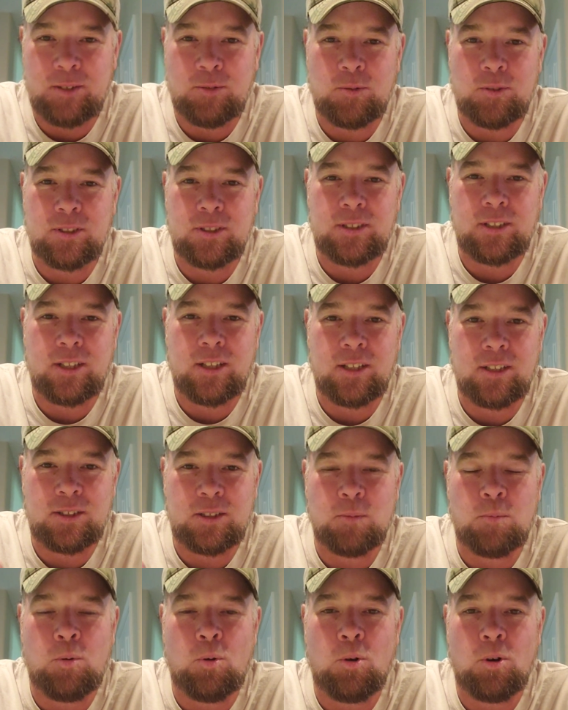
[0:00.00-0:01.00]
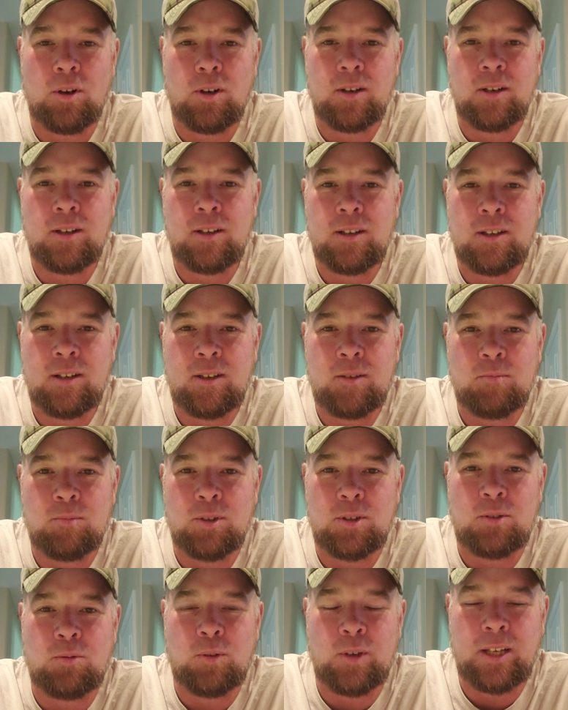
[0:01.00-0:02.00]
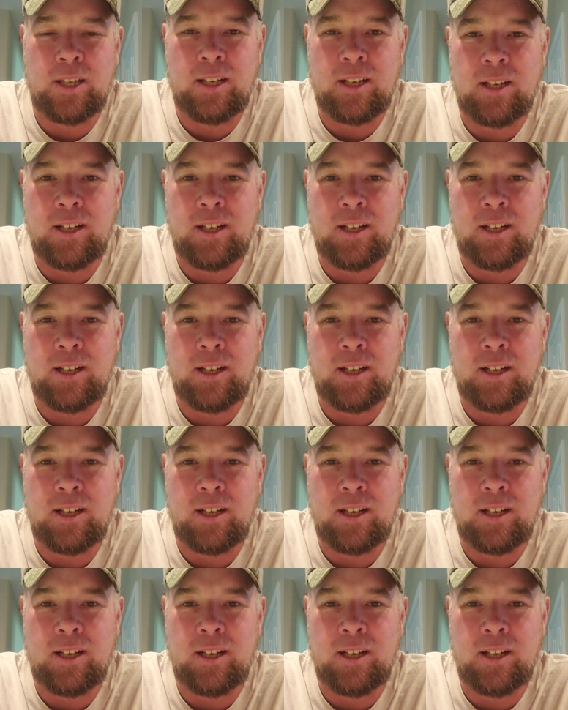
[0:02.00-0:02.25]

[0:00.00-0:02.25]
It was support between